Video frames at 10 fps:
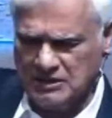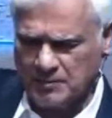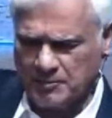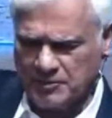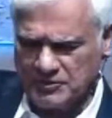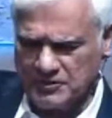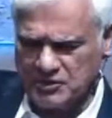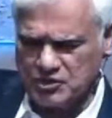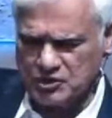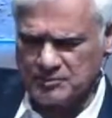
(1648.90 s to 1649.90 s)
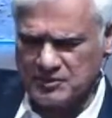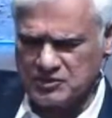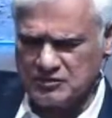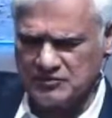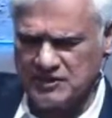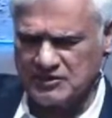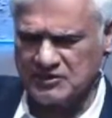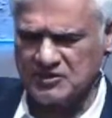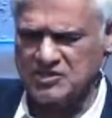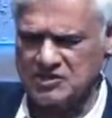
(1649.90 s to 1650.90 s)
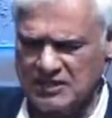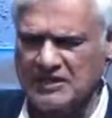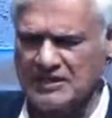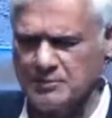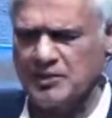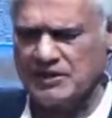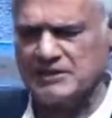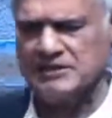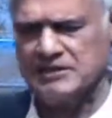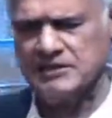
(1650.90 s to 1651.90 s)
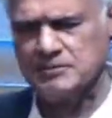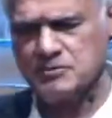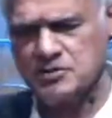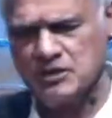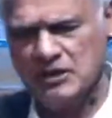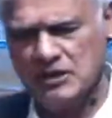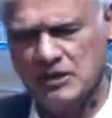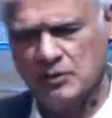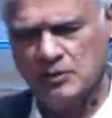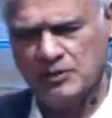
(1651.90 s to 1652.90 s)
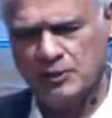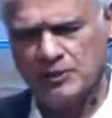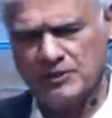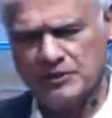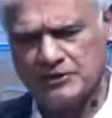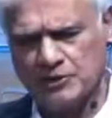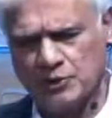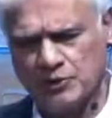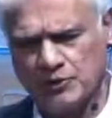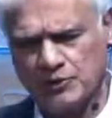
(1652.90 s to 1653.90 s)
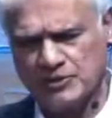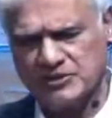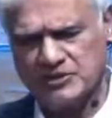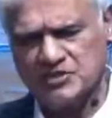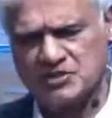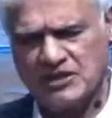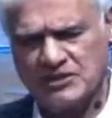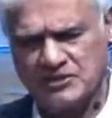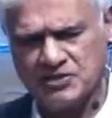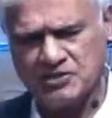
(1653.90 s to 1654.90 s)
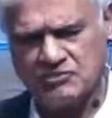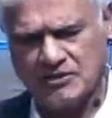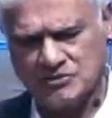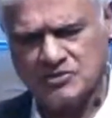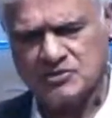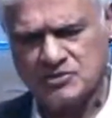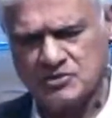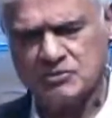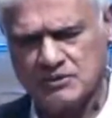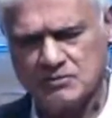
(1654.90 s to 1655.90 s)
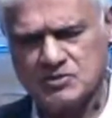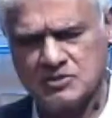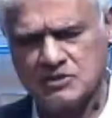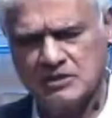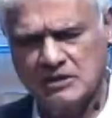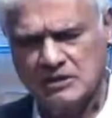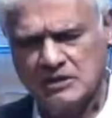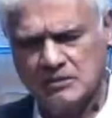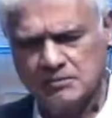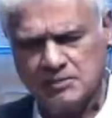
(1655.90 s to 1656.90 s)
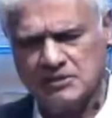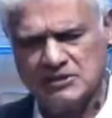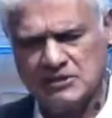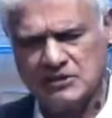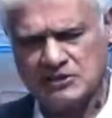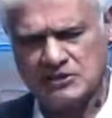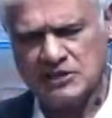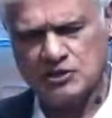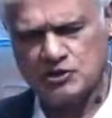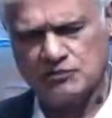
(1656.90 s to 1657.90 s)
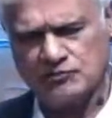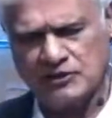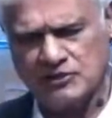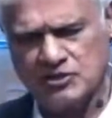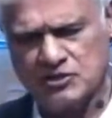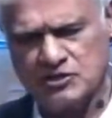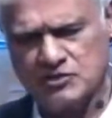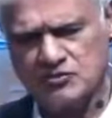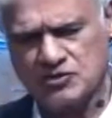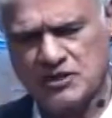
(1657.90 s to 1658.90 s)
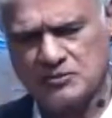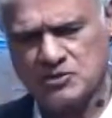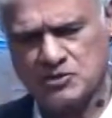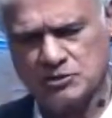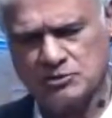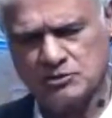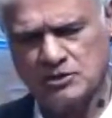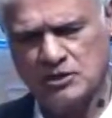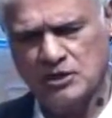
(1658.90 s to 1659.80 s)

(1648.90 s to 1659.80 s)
Upon the instruments of death the sunlight brightly gleams. Will no one lay the laurel wreath as silence drowns the screams? Between the iron gates of fate the seeds of time are sown,